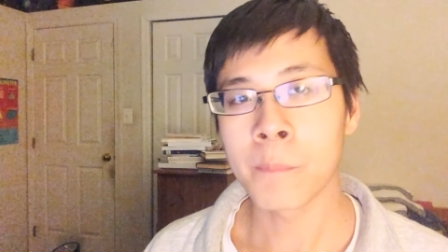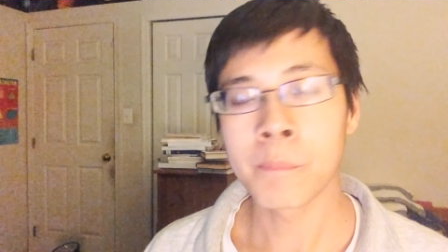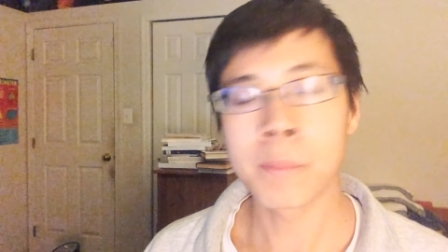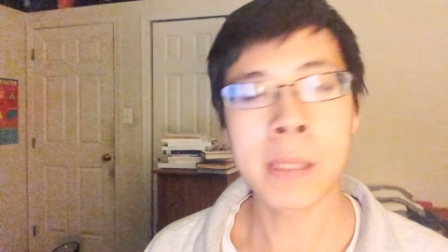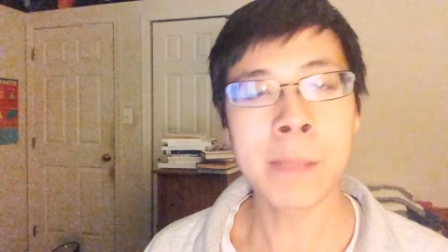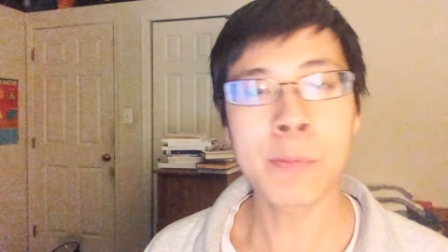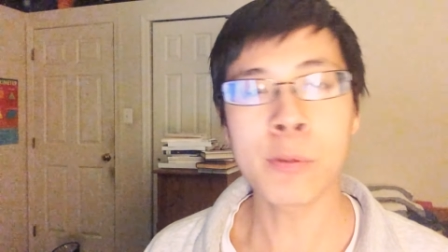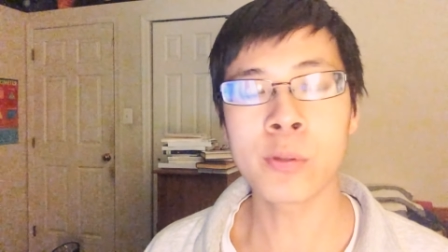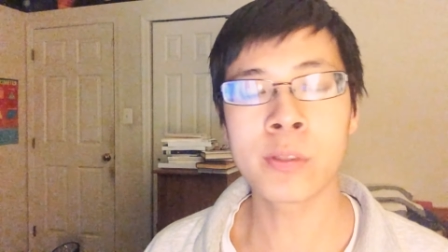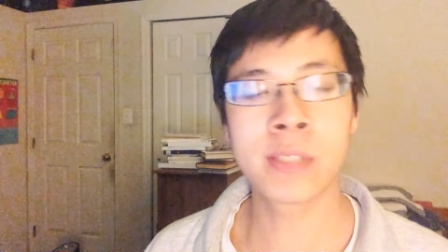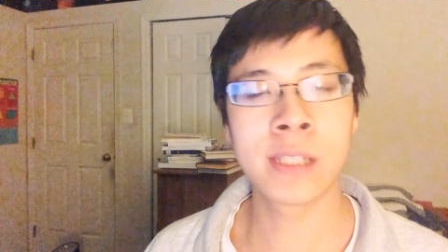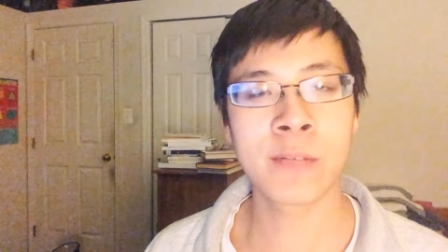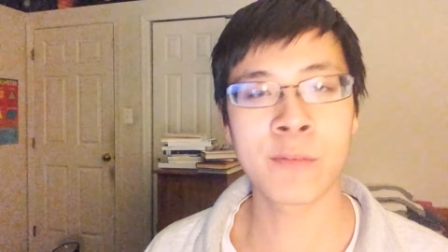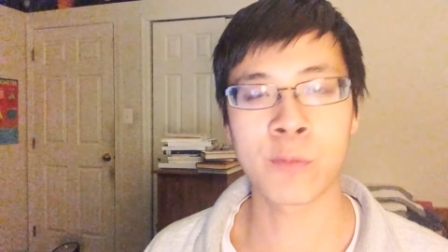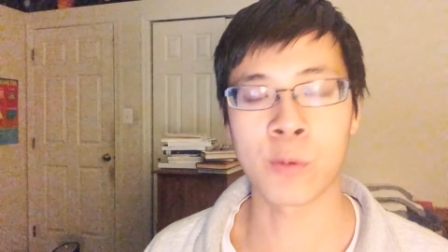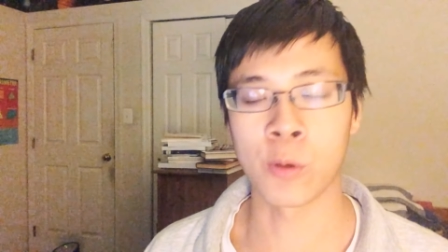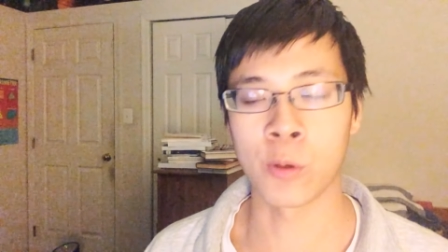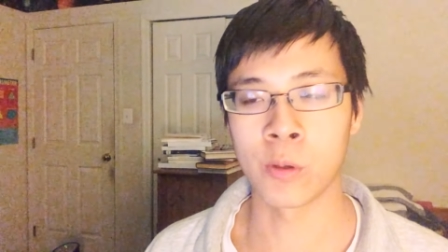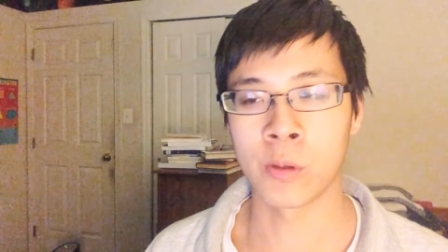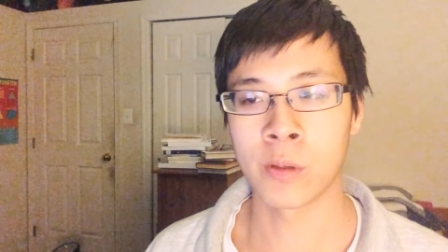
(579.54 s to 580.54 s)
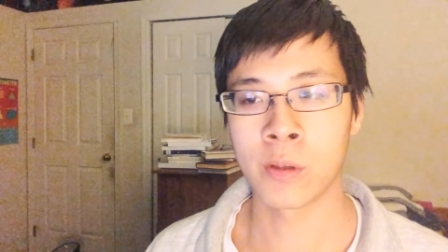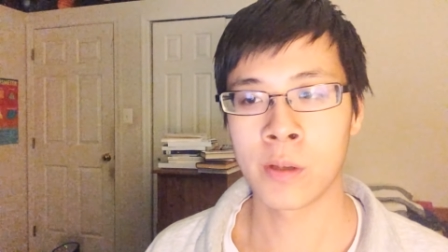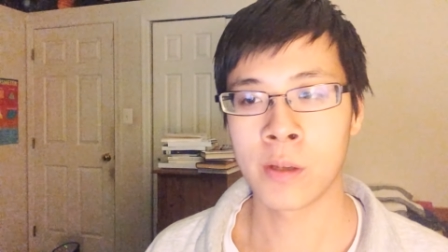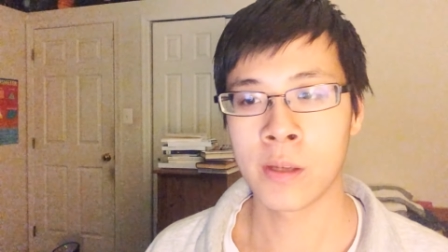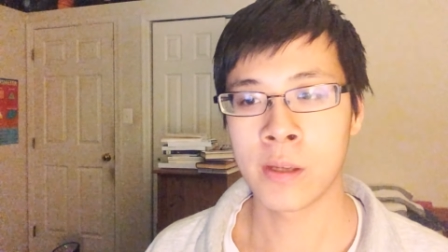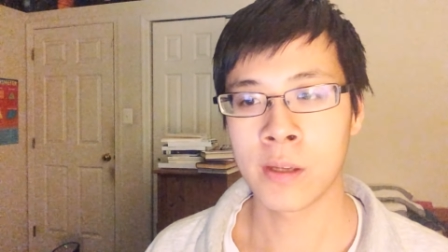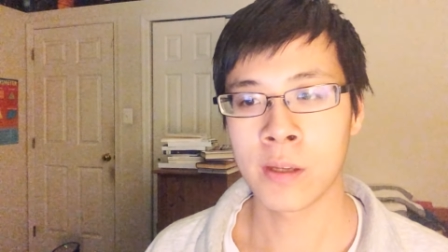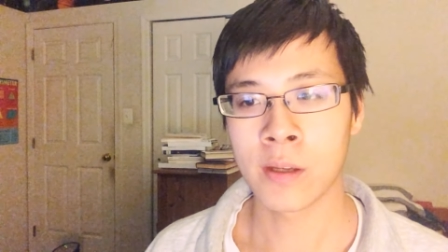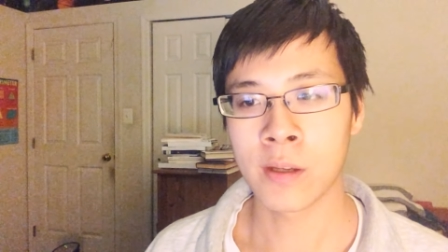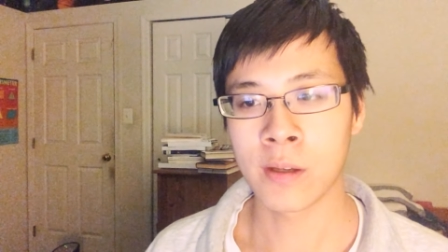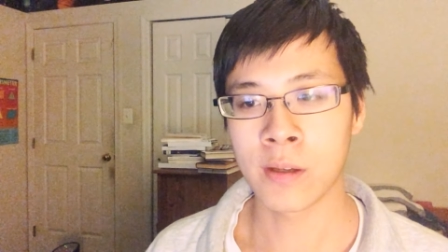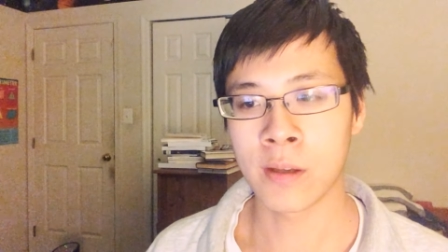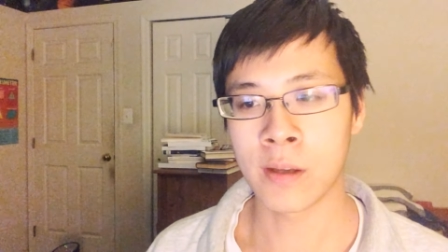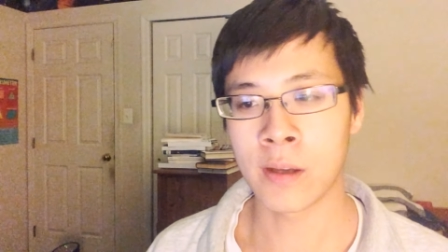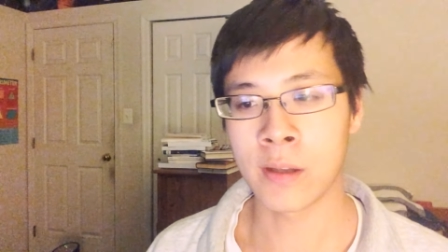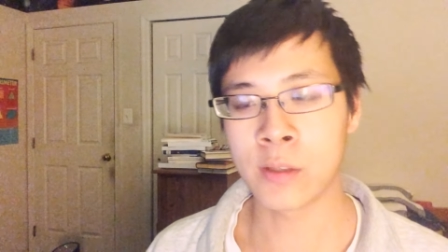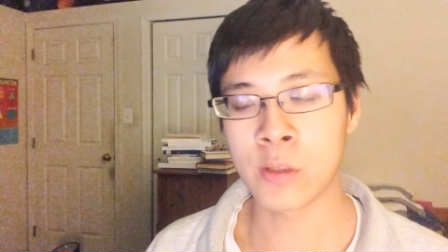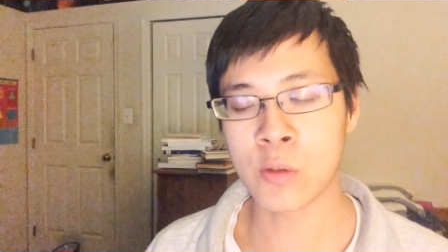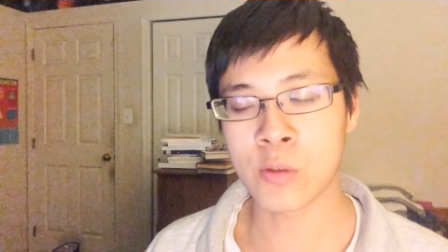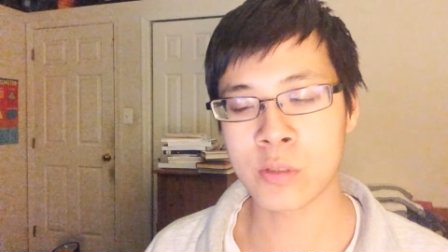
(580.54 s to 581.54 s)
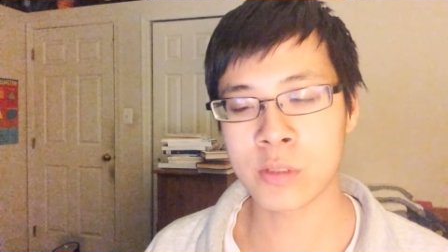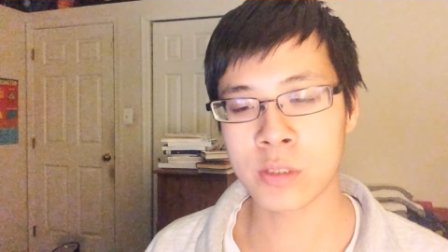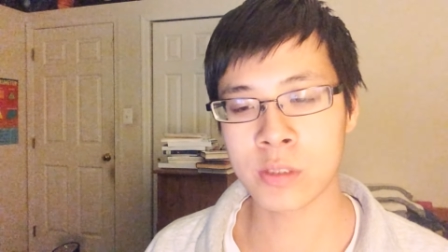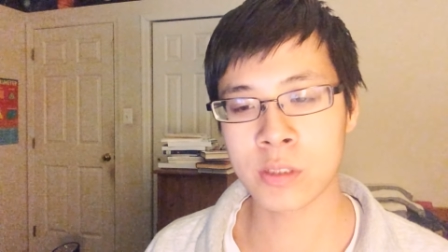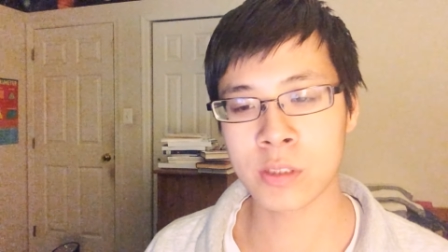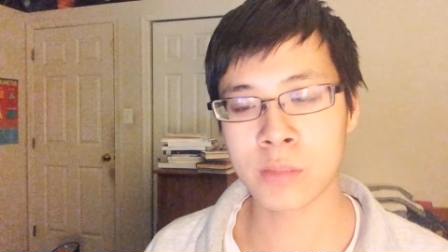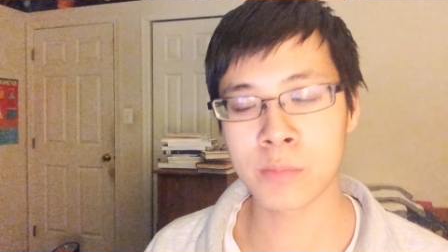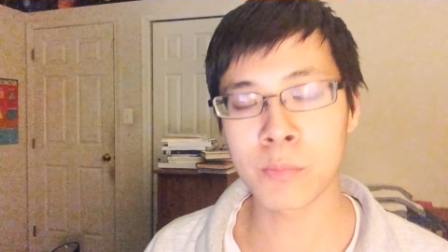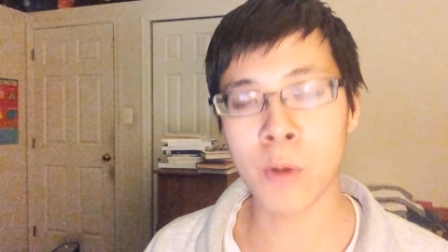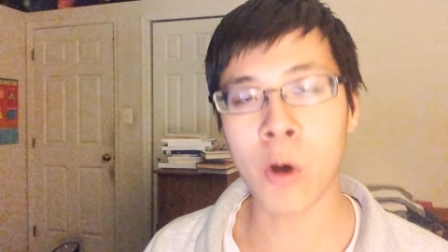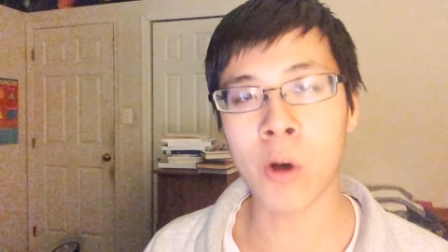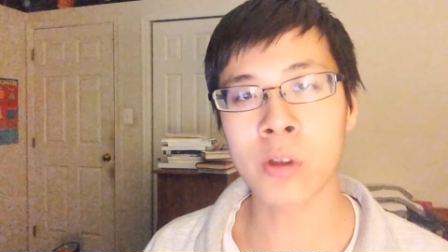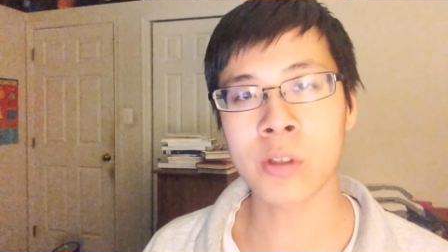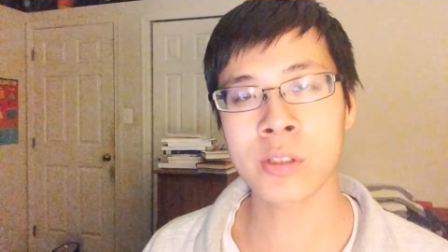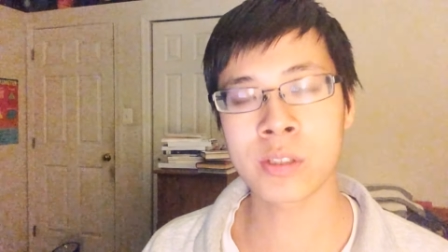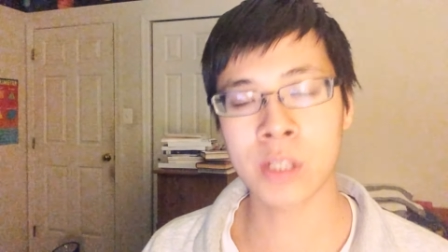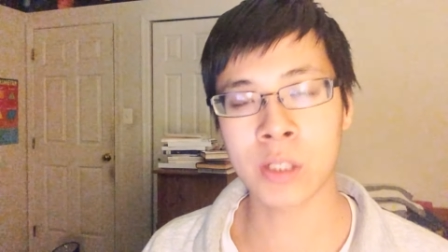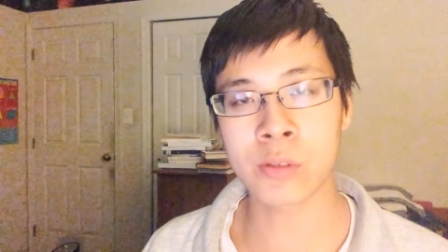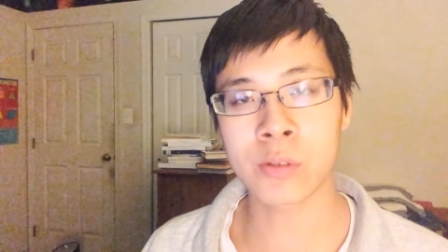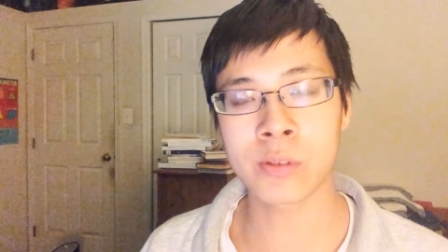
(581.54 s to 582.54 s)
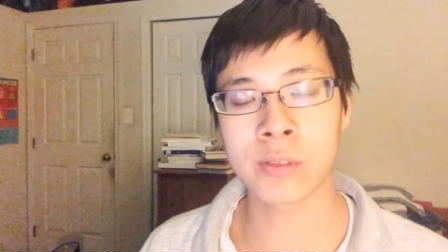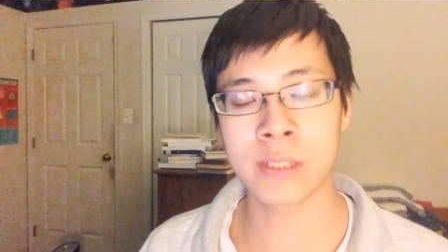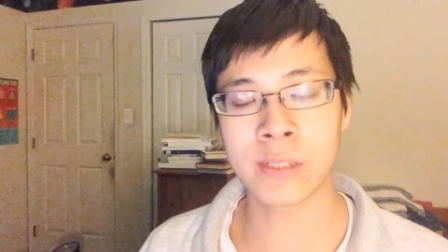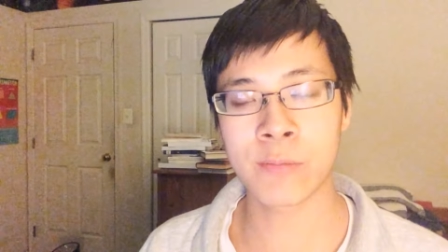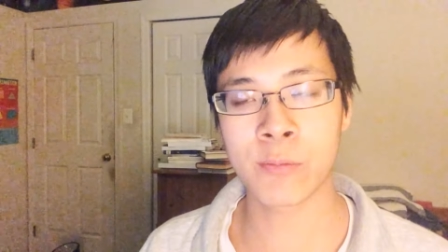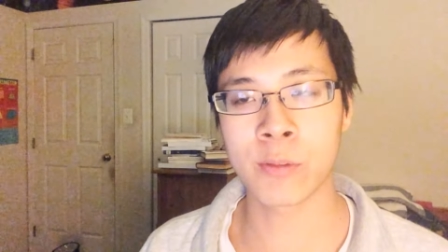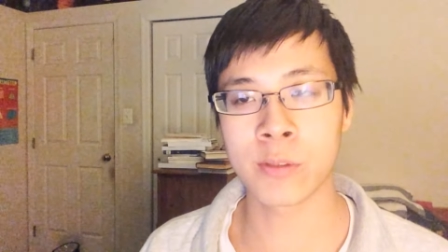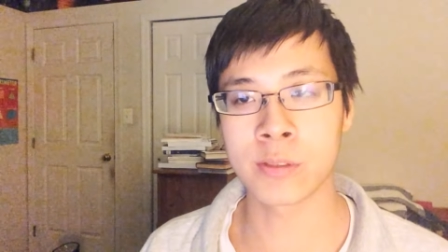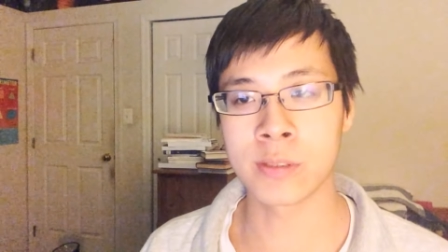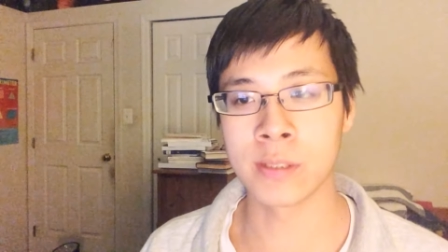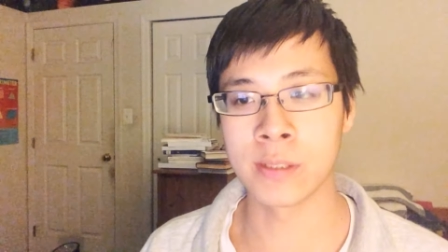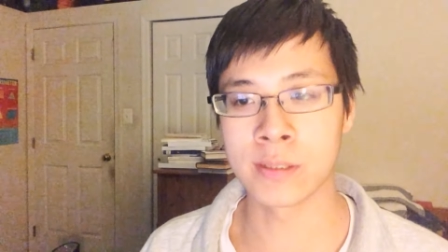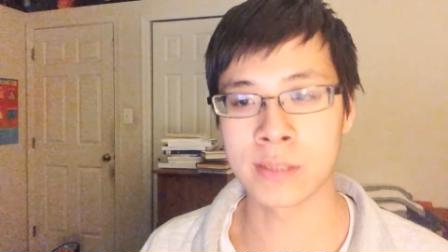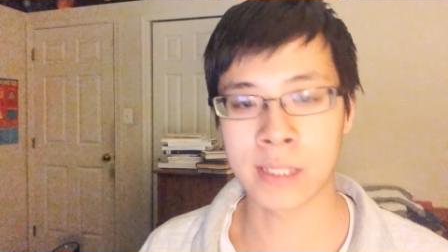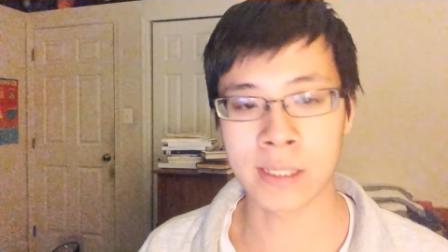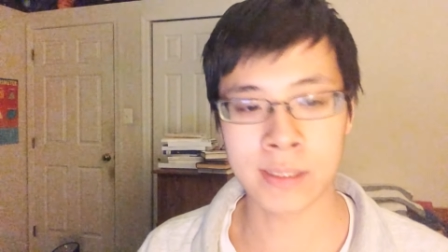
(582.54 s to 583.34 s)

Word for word: people differ. Uh, there's small, subtle differences.